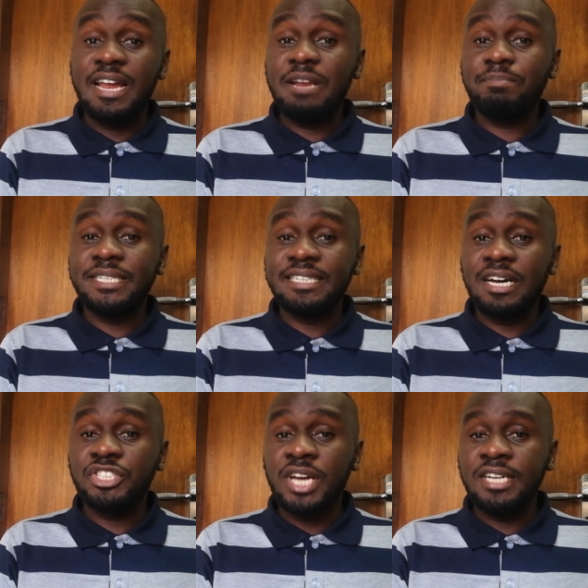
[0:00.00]
non-petty
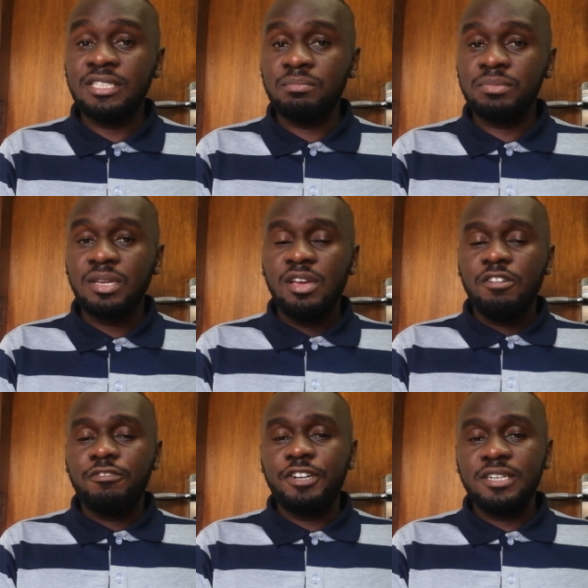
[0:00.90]
cash items.
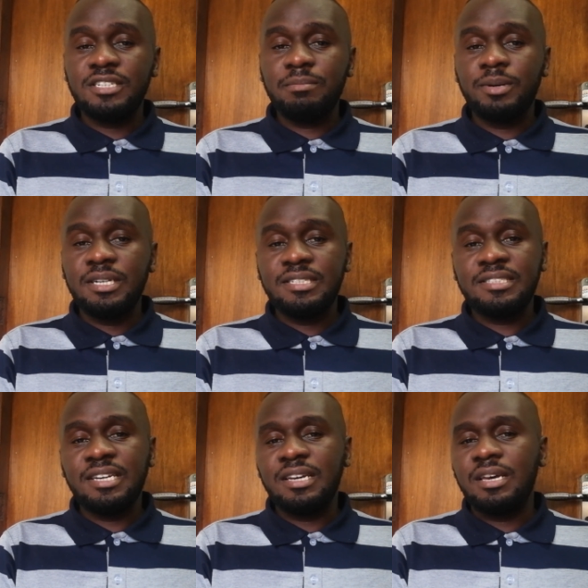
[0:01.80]
For example, let's
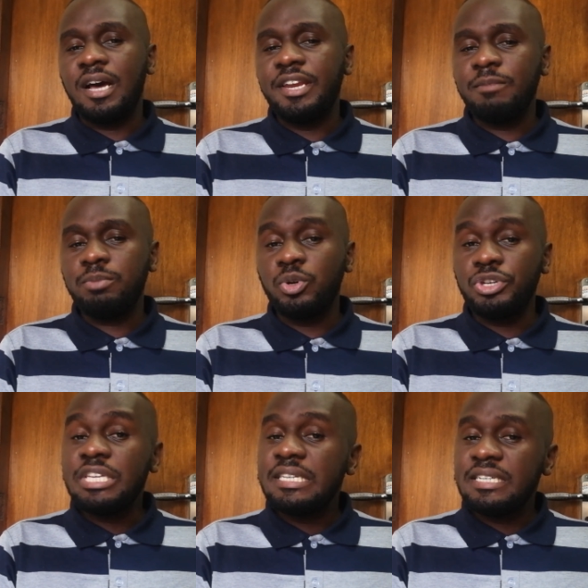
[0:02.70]
say an
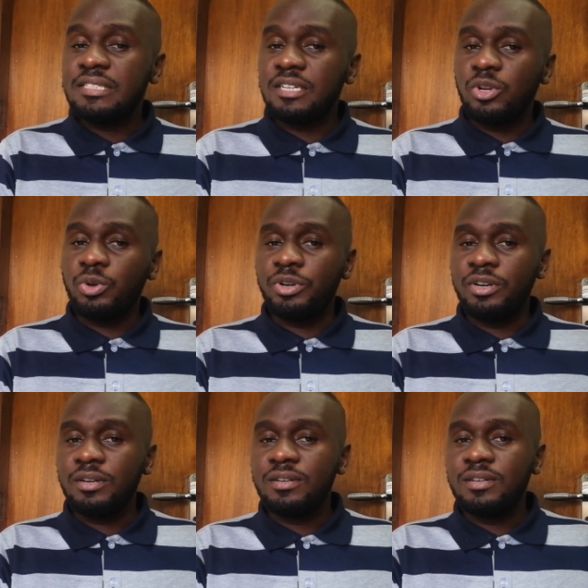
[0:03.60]
employee needs a loan.
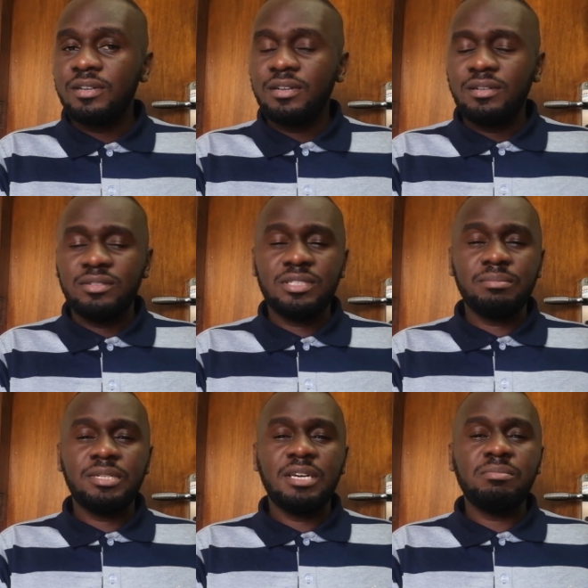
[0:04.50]

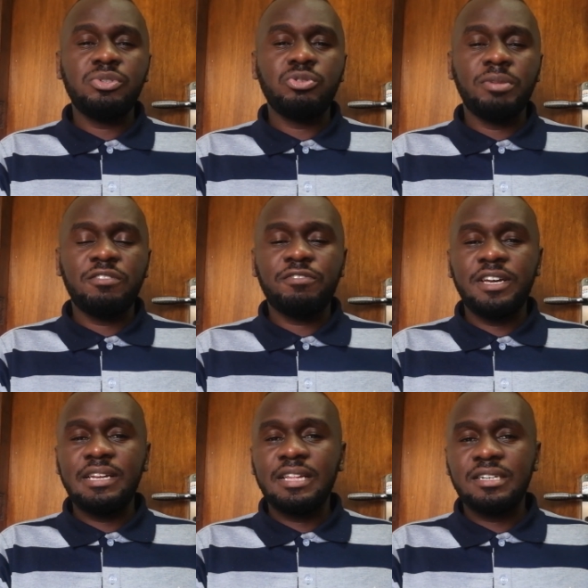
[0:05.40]
Sometimes you might
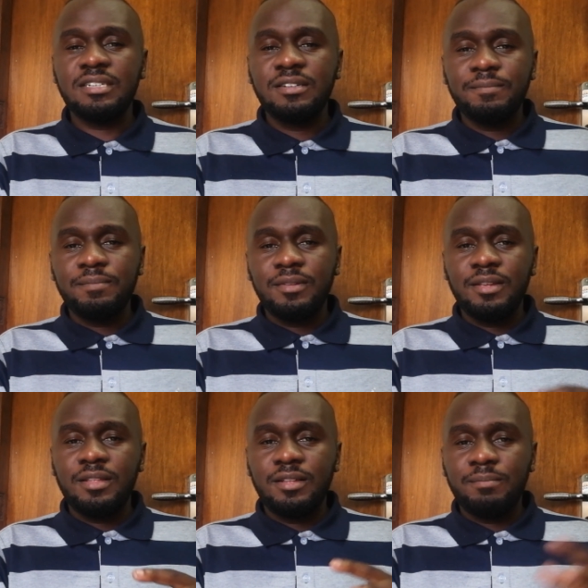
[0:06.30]
find that
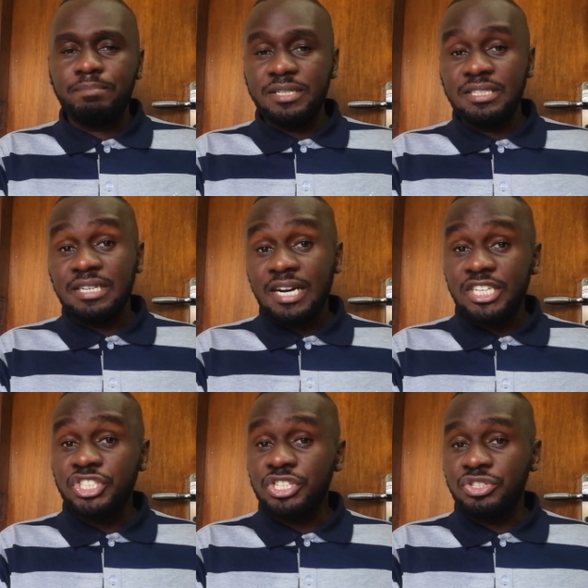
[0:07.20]
petty
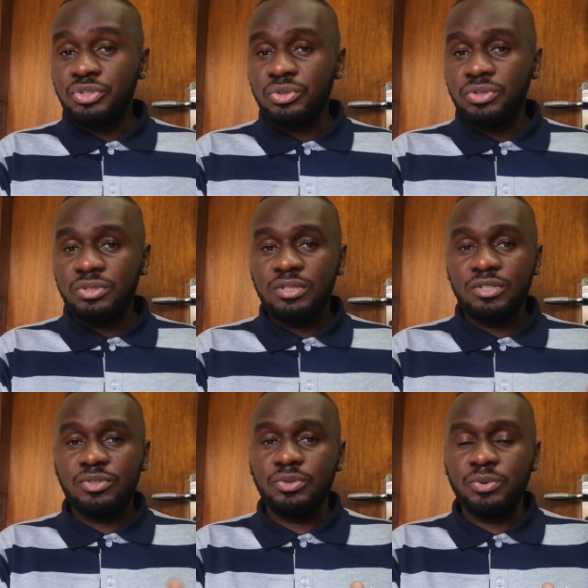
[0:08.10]
cash is used
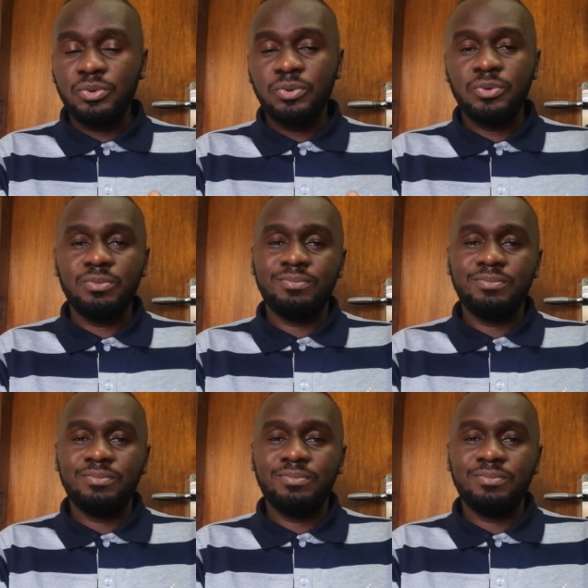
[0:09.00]
to